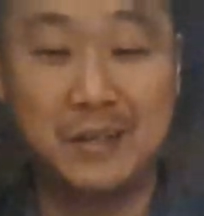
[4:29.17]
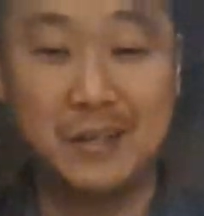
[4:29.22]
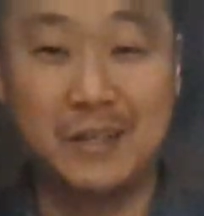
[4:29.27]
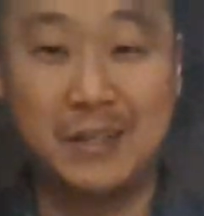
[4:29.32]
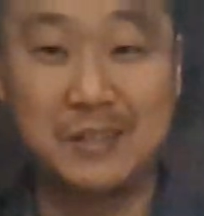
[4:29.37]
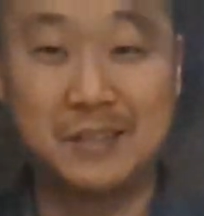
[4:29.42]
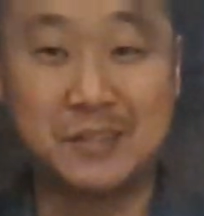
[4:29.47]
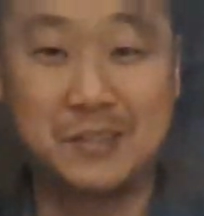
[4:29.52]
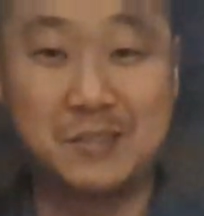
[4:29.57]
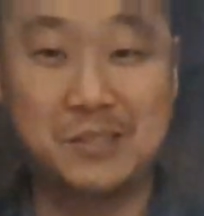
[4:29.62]

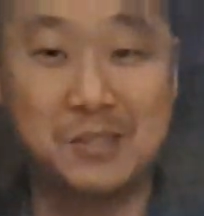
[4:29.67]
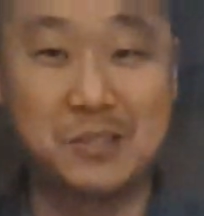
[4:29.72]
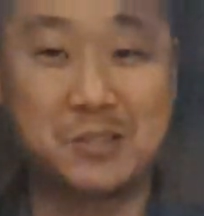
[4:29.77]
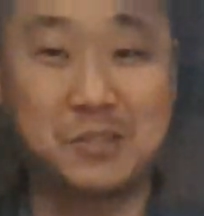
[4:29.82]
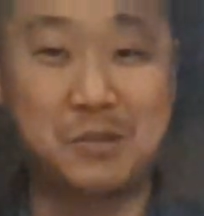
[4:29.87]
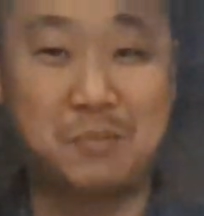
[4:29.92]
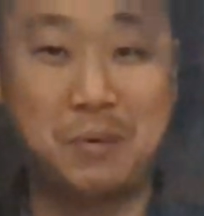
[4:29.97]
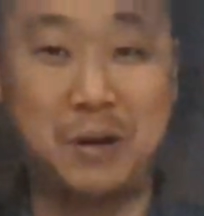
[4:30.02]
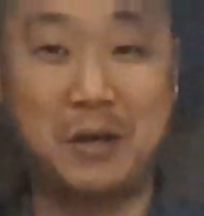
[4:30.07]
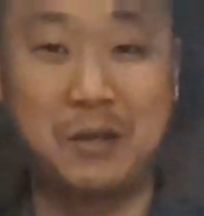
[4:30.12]
It's
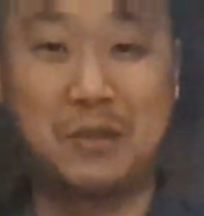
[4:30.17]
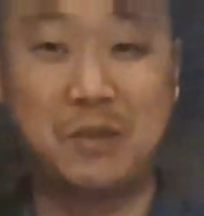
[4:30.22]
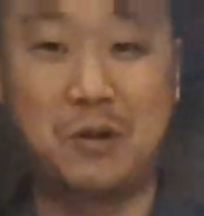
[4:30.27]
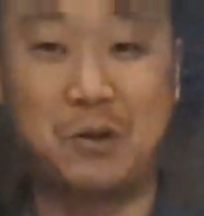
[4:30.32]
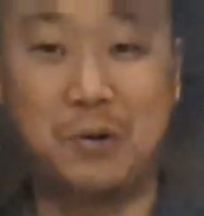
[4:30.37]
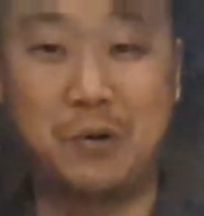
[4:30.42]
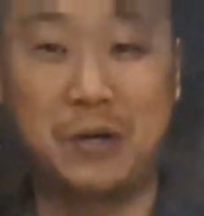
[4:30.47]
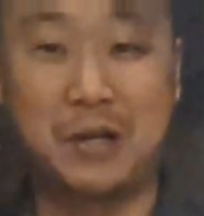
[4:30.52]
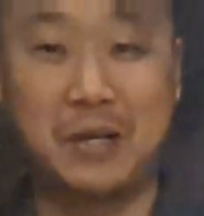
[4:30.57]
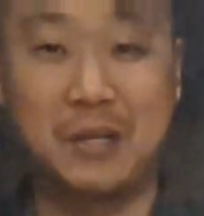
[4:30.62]
just by
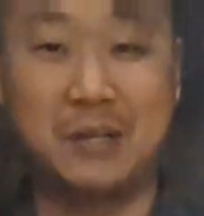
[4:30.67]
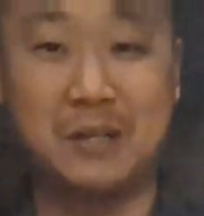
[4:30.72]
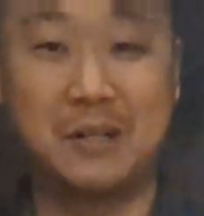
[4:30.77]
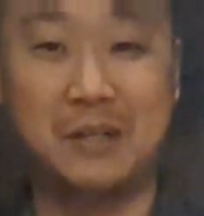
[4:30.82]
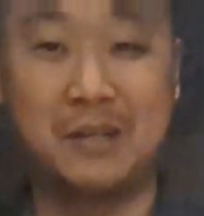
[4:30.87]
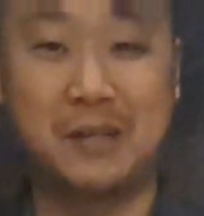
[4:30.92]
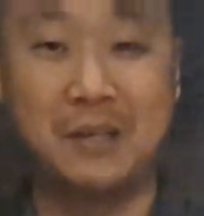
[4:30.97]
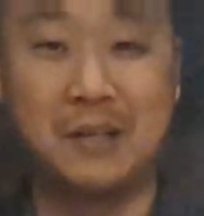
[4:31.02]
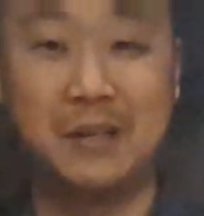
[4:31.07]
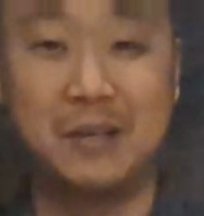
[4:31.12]
throwing it
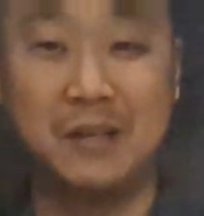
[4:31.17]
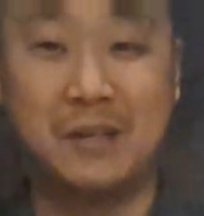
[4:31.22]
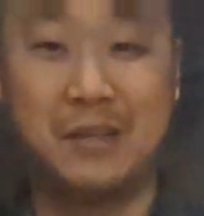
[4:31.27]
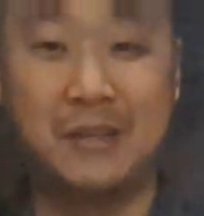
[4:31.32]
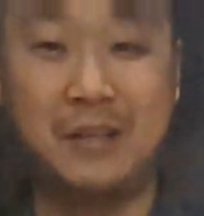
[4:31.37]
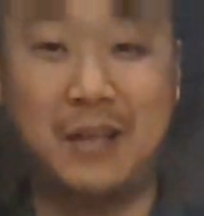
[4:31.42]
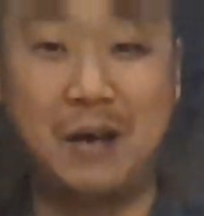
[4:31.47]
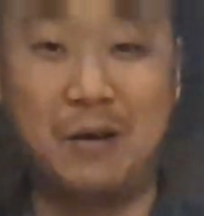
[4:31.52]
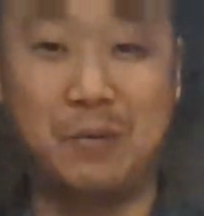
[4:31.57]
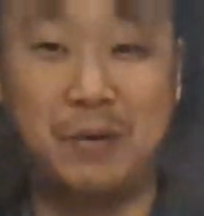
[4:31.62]
that